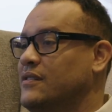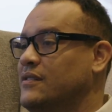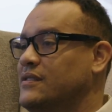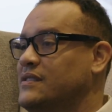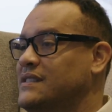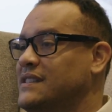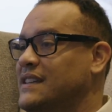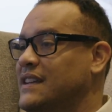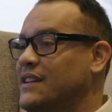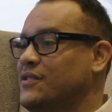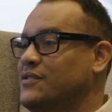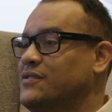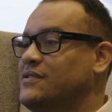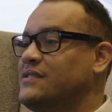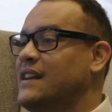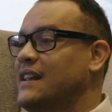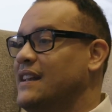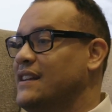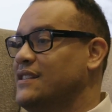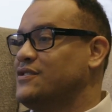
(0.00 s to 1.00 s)
skill
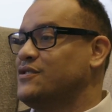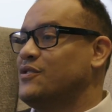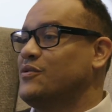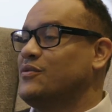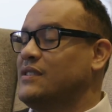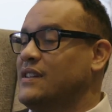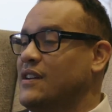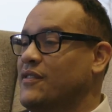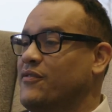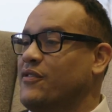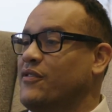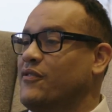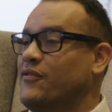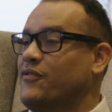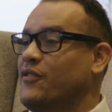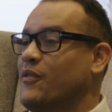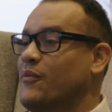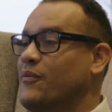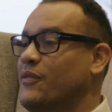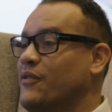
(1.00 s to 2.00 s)
set is so different
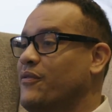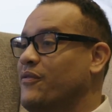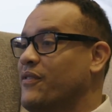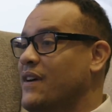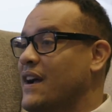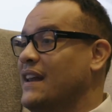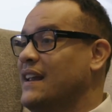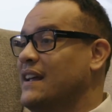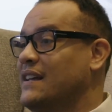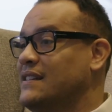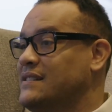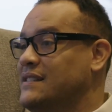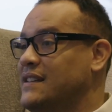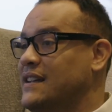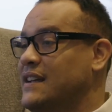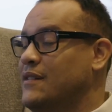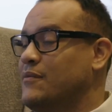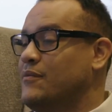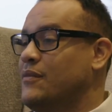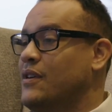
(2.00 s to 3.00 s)
from the finance
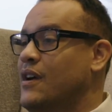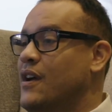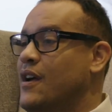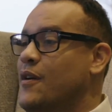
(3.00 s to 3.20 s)
team.